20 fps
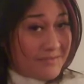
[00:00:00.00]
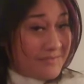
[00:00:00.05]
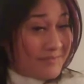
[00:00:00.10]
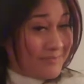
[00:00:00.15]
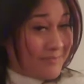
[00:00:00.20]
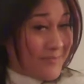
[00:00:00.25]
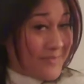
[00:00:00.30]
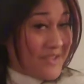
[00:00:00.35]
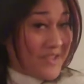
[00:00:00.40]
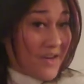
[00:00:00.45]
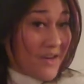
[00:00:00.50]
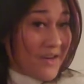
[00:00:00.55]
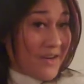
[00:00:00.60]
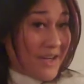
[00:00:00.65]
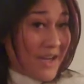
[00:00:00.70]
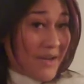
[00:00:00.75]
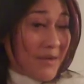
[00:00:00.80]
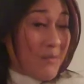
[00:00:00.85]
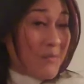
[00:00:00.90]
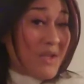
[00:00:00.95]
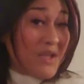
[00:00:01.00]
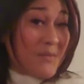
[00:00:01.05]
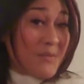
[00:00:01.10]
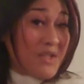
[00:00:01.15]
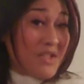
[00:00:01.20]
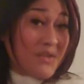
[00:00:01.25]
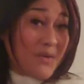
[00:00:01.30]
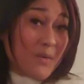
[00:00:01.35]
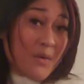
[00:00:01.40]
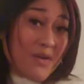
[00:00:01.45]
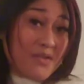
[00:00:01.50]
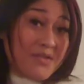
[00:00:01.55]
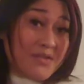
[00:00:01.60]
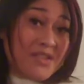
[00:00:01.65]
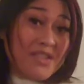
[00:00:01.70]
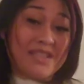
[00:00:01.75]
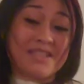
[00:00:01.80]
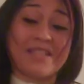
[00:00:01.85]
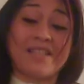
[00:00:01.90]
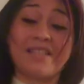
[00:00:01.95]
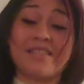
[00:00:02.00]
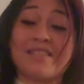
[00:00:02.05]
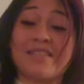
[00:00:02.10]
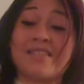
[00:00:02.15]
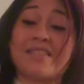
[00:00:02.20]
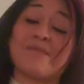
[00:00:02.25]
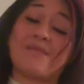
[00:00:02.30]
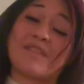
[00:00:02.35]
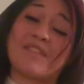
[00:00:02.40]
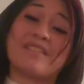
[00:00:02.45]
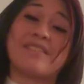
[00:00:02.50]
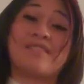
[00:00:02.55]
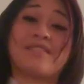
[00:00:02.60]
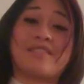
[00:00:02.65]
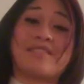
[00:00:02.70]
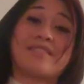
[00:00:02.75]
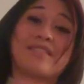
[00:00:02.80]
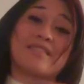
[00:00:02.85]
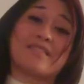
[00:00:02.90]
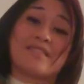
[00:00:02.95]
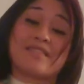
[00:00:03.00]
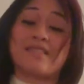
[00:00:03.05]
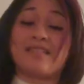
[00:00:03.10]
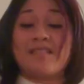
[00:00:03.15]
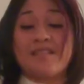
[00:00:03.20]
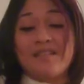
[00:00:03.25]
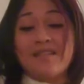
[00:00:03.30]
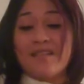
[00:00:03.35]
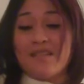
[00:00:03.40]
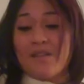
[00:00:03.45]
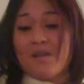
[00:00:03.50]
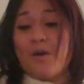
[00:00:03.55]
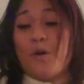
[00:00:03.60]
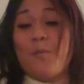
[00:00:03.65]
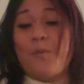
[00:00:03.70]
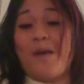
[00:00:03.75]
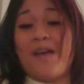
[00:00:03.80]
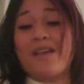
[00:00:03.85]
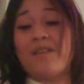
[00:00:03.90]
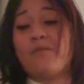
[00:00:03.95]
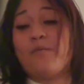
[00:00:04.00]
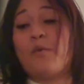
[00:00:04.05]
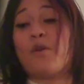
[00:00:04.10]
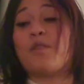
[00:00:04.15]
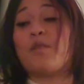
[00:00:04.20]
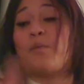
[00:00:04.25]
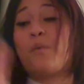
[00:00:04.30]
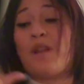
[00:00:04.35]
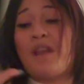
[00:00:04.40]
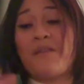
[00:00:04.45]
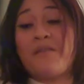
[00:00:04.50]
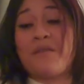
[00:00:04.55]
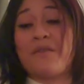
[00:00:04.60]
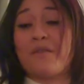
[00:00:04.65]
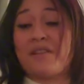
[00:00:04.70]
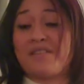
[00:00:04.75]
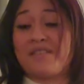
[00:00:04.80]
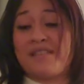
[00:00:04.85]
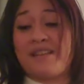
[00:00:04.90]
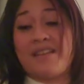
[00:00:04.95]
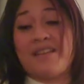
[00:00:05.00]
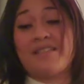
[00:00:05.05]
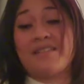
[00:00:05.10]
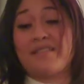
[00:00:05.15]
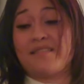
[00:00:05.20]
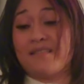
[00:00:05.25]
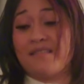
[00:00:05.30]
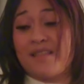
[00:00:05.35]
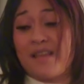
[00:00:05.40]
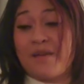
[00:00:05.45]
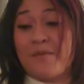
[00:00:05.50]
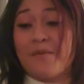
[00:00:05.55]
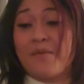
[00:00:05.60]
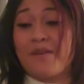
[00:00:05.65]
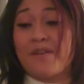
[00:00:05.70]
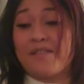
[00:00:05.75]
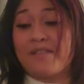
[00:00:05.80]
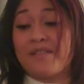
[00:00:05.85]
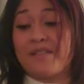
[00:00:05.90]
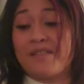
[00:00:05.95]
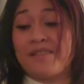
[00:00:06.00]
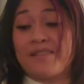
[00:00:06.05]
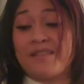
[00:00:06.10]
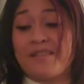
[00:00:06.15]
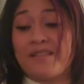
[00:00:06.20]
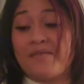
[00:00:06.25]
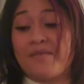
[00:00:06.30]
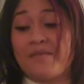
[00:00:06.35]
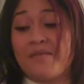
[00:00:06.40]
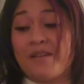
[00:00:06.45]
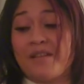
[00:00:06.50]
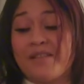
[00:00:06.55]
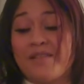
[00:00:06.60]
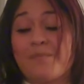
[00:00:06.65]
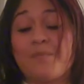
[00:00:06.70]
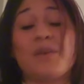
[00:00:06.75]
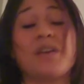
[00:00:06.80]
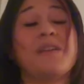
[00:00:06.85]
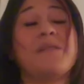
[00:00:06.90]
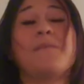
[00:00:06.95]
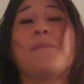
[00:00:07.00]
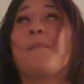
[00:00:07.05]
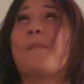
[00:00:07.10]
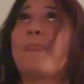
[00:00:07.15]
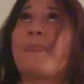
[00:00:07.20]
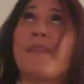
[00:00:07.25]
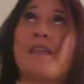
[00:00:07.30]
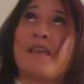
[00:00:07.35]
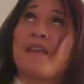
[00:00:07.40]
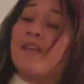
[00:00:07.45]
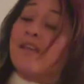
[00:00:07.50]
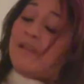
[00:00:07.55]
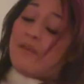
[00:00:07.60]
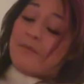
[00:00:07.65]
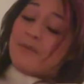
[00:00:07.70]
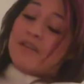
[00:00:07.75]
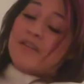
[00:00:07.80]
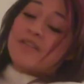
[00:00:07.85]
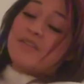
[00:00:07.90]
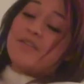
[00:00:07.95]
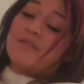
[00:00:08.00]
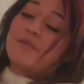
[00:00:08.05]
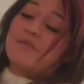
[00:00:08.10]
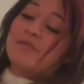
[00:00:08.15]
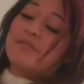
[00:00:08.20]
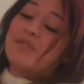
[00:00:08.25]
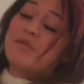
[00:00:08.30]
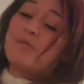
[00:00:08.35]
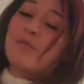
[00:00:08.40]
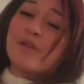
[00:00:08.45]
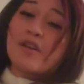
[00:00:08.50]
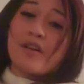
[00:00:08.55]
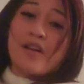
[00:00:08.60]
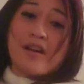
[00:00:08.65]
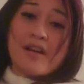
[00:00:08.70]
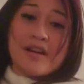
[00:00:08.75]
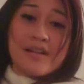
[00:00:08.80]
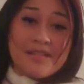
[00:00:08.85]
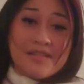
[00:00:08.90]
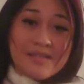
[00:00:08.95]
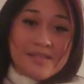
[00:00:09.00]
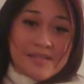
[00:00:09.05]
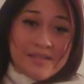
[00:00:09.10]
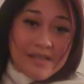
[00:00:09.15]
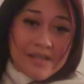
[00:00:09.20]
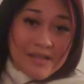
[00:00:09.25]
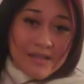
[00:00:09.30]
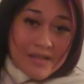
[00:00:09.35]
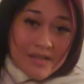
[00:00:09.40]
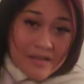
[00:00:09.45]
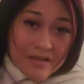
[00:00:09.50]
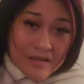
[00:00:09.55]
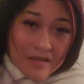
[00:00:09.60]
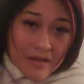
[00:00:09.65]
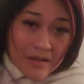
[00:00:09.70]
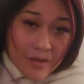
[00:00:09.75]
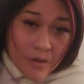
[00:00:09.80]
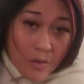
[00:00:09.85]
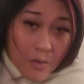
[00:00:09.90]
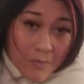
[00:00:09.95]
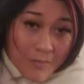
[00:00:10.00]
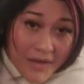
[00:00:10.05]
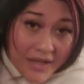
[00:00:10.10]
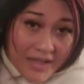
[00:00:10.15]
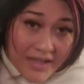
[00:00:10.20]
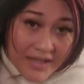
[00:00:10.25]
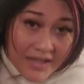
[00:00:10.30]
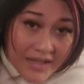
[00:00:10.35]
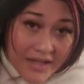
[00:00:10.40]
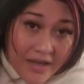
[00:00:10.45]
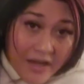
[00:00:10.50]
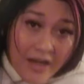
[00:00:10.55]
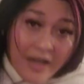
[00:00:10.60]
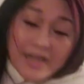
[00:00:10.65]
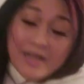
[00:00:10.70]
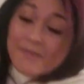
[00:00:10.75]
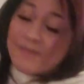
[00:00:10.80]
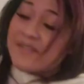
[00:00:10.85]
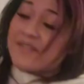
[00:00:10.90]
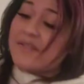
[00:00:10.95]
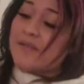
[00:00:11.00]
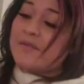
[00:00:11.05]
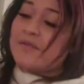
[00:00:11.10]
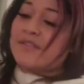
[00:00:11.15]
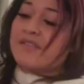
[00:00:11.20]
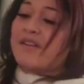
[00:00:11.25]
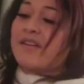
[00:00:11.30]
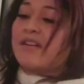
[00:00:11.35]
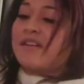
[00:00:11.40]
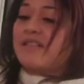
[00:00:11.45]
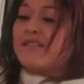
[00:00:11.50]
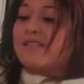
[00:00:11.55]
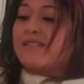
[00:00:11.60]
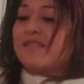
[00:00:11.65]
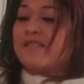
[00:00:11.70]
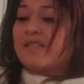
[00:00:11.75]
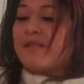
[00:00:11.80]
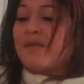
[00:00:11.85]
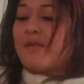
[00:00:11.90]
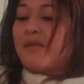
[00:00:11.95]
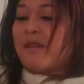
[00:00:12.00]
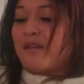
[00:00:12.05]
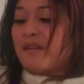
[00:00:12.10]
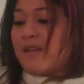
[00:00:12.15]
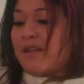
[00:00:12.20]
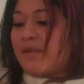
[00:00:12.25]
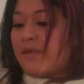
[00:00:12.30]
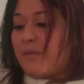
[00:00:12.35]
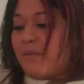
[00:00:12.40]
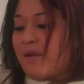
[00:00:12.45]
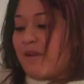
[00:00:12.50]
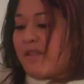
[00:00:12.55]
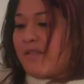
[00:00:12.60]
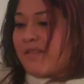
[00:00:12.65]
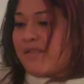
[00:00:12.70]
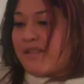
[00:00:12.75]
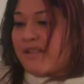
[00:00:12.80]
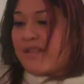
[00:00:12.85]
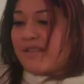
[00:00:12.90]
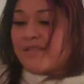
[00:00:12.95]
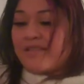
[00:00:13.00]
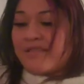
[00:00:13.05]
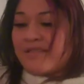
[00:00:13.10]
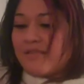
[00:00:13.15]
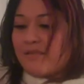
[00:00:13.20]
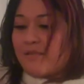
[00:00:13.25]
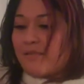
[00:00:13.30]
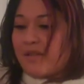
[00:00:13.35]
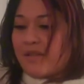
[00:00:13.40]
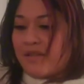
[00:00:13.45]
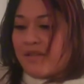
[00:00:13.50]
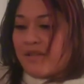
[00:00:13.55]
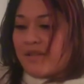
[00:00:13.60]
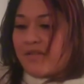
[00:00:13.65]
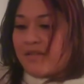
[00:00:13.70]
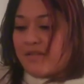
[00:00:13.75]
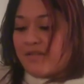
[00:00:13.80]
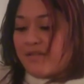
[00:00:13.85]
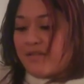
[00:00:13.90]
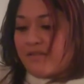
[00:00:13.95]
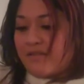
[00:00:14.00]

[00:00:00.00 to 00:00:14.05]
I'm sorry. I don't mean to be so contradicting. It's just the messages just go back and forth. Whatever resonates. Take what resonates and leave the rest. But we're going to do 2 more cards. Oh my God, I'm so sorry this is so long. I do apologize. Oh my gosh.